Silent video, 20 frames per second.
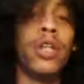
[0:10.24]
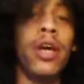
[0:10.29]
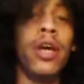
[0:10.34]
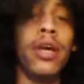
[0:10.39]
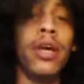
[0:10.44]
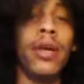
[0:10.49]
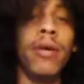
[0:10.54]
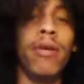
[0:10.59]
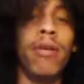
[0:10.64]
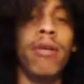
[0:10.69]

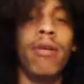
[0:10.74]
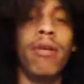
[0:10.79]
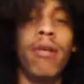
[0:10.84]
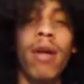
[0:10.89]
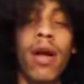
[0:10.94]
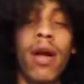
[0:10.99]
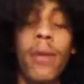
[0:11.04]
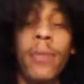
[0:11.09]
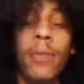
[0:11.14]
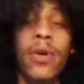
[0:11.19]
Jay here.
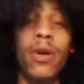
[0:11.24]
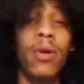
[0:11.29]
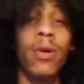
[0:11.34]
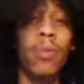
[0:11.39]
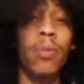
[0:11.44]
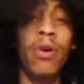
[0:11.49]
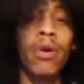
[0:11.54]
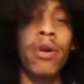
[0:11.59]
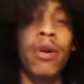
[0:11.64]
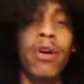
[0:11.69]
I'm here
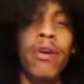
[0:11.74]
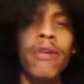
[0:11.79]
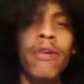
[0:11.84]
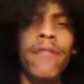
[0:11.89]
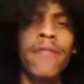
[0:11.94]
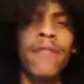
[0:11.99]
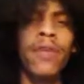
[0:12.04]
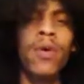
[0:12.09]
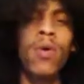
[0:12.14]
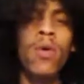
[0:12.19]
to bring
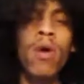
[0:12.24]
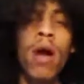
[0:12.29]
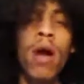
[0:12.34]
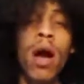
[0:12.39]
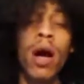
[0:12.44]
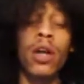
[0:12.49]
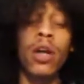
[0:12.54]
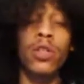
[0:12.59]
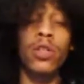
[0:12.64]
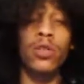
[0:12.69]
you a review
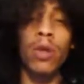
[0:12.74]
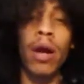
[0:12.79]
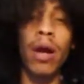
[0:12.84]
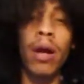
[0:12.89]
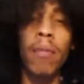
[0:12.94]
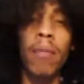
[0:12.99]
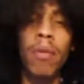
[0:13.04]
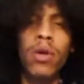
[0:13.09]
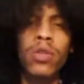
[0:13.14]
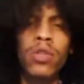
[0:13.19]
on
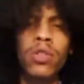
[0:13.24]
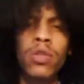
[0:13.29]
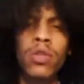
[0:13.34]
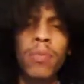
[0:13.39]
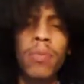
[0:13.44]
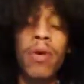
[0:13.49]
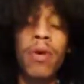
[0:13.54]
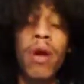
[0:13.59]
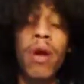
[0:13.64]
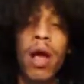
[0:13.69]
Dragon Ball
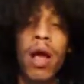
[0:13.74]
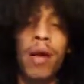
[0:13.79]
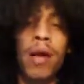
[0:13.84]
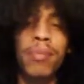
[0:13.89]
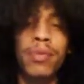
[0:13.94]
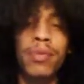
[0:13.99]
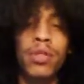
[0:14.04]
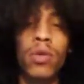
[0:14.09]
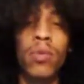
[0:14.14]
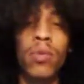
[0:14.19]
Super,
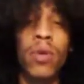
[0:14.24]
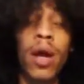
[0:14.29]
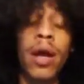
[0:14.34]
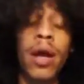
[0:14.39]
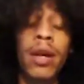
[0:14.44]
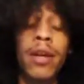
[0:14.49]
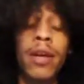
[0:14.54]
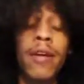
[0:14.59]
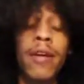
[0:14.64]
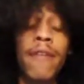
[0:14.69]
episode
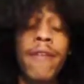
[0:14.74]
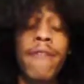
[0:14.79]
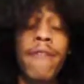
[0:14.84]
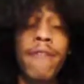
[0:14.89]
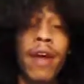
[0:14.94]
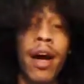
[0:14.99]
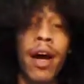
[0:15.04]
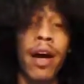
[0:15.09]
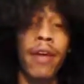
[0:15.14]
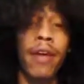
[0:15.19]

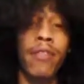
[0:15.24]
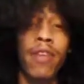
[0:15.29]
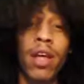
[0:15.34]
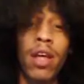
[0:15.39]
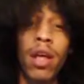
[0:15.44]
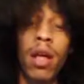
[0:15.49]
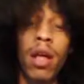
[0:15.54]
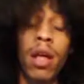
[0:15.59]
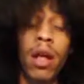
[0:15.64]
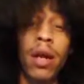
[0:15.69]
95,
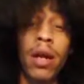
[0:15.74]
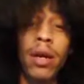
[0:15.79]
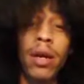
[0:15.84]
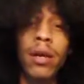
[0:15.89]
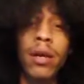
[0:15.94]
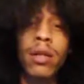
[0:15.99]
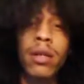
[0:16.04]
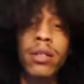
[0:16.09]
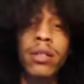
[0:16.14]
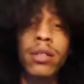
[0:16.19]

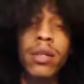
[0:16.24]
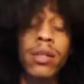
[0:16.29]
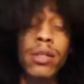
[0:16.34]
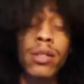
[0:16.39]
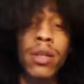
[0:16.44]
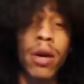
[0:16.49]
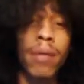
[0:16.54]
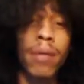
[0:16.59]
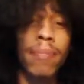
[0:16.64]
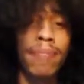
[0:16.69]
English
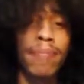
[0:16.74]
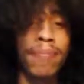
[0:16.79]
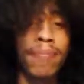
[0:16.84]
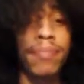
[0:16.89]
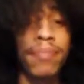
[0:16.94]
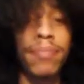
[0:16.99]
sub.